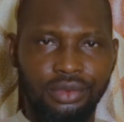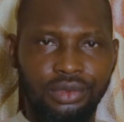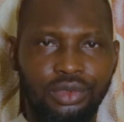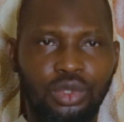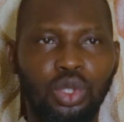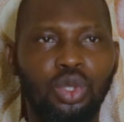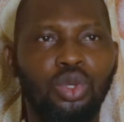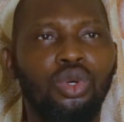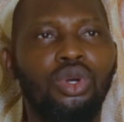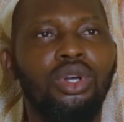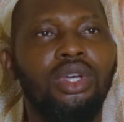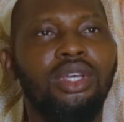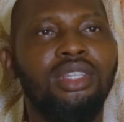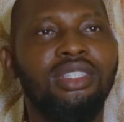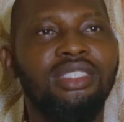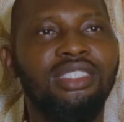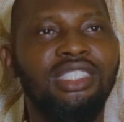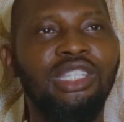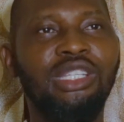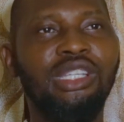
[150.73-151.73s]
So
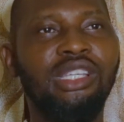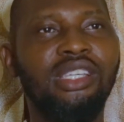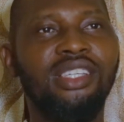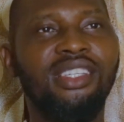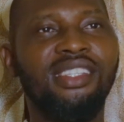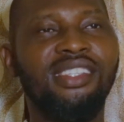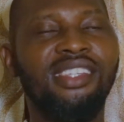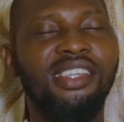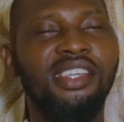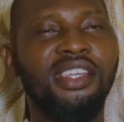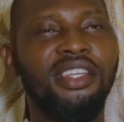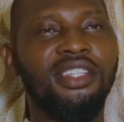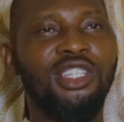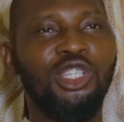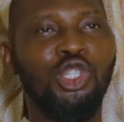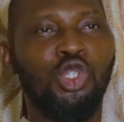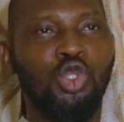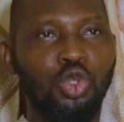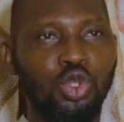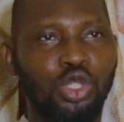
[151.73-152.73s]
the
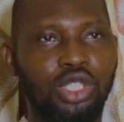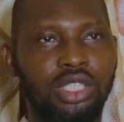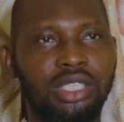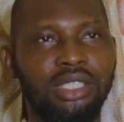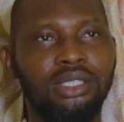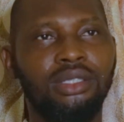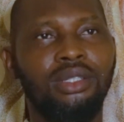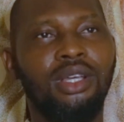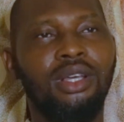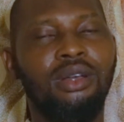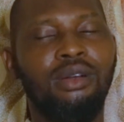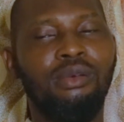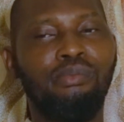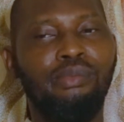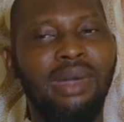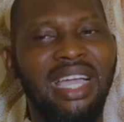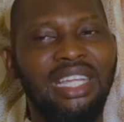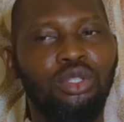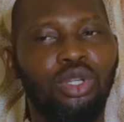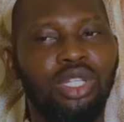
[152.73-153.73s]
youth
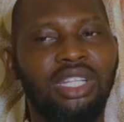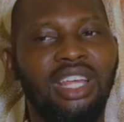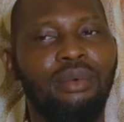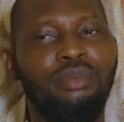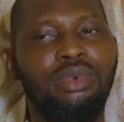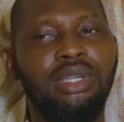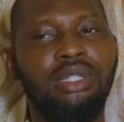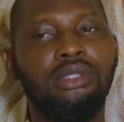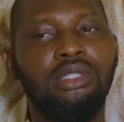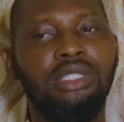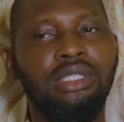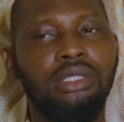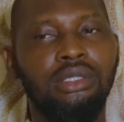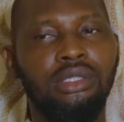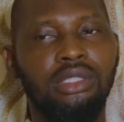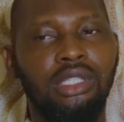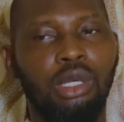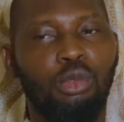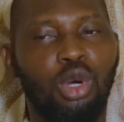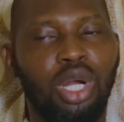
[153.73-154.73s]
might not have been
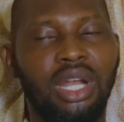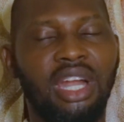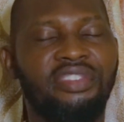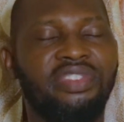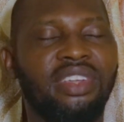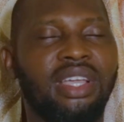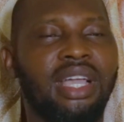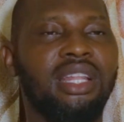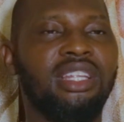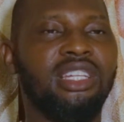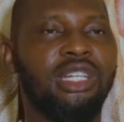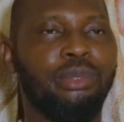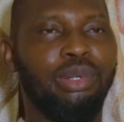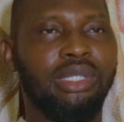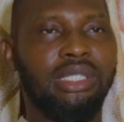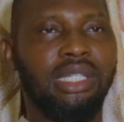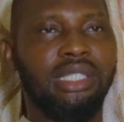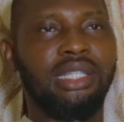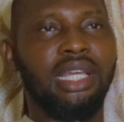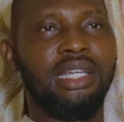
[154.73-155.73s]
demographically
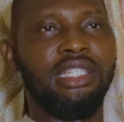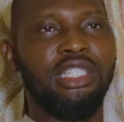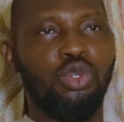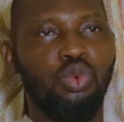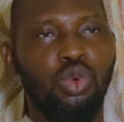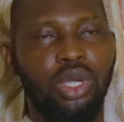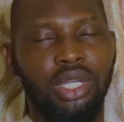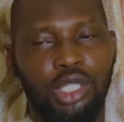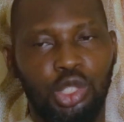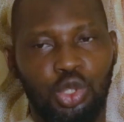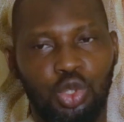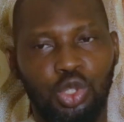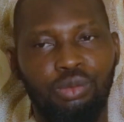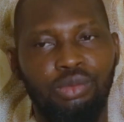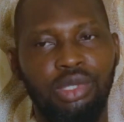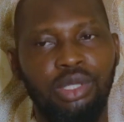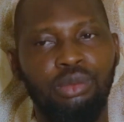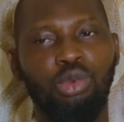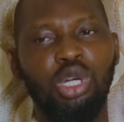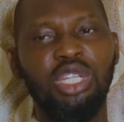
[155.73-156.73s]
represented the way they should
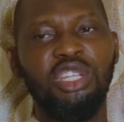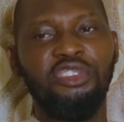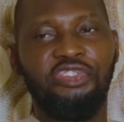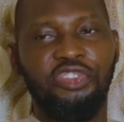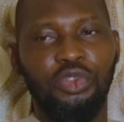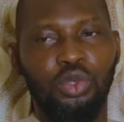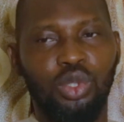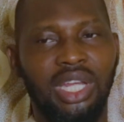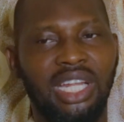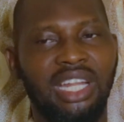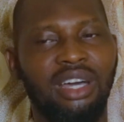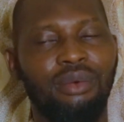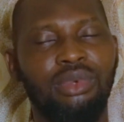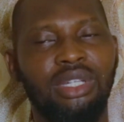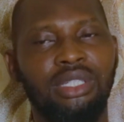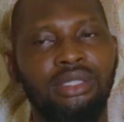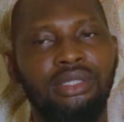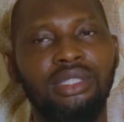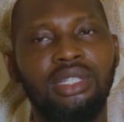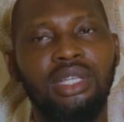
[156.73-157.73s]
be, but the few that have
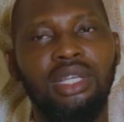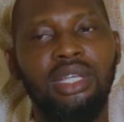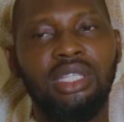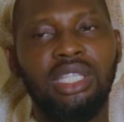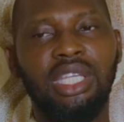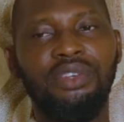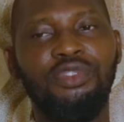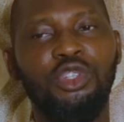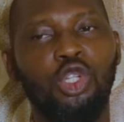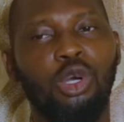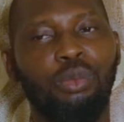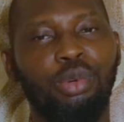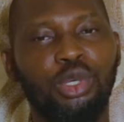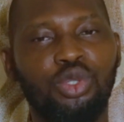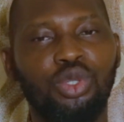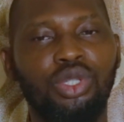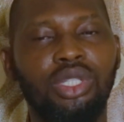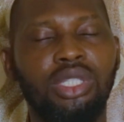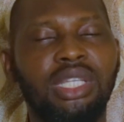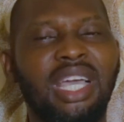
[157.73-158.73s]
been given the
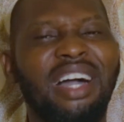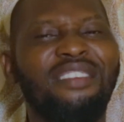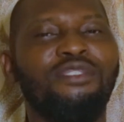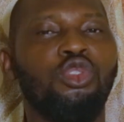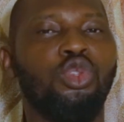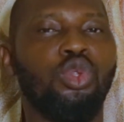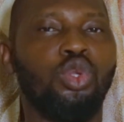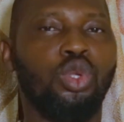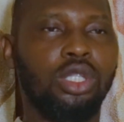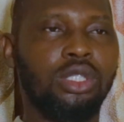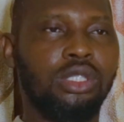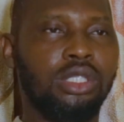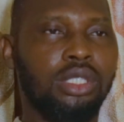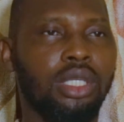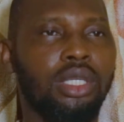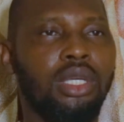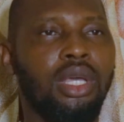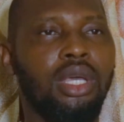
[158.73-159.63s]
opportunity have not